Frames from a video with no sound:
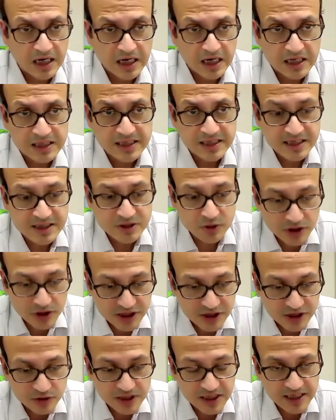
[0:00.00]
There's
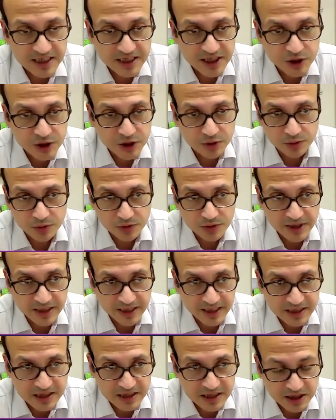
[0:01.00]
also the issue
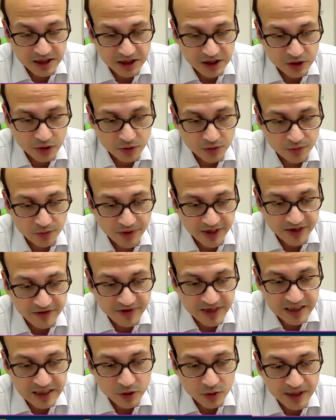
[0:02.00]
that, when
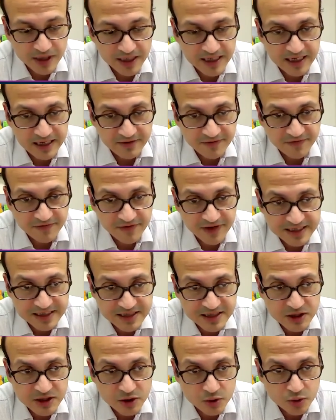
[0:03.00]
we are looking at
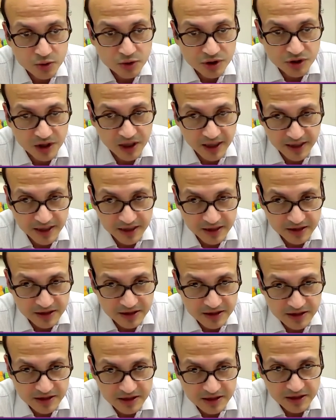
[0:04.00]
phase 2
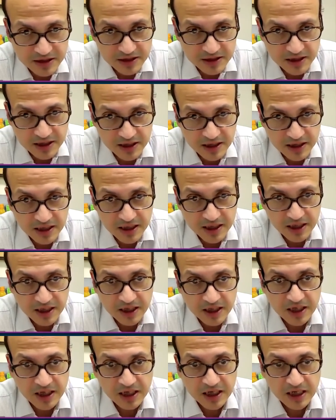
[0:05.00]
trials,
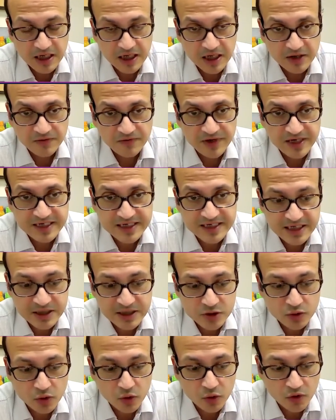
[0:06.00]
we tend
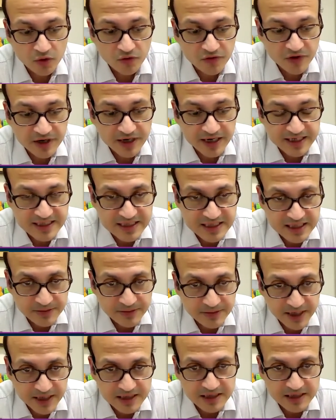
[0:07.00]
to
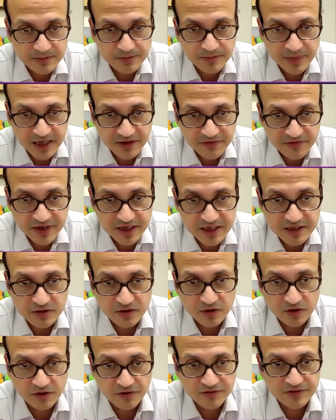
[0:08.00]
overestimate the benefit
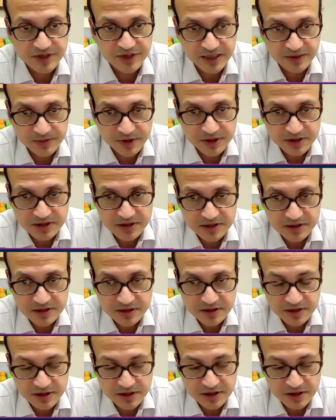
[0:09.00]
of treatments.